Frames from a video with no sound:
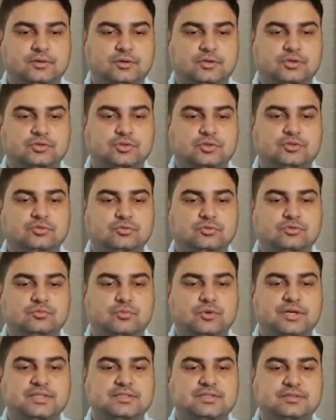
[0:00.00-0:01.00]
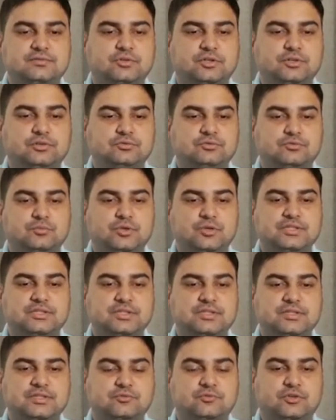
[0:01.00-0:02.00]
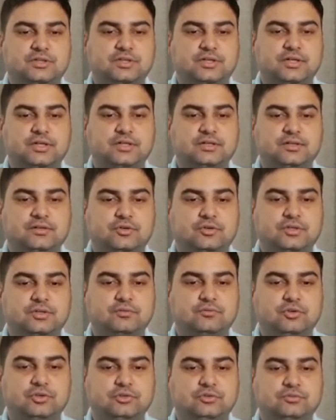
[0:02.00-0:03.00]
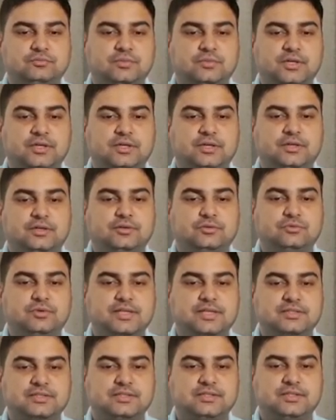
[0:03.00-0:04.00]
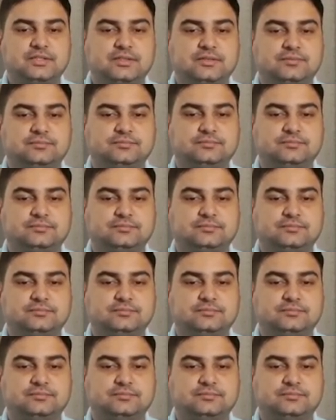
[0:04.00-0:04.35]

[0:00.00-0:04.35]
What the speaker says: So used buoyancy is what? Used buoyancy is what? Underwater volume into density.